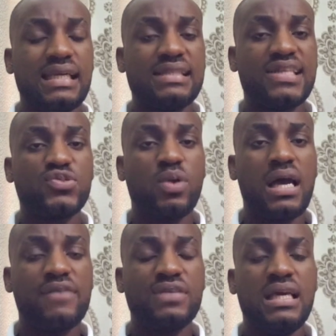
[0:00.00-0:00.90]
United to
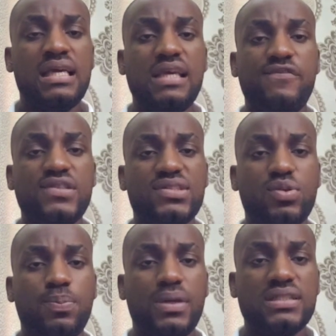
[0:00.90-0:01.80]
have a
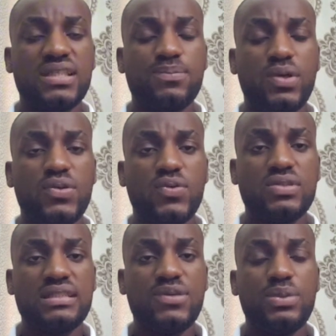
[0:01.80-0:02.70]
physical presence, but you
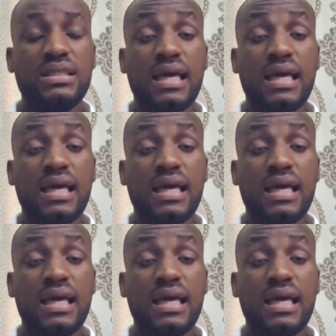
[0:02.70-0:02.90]
could see with the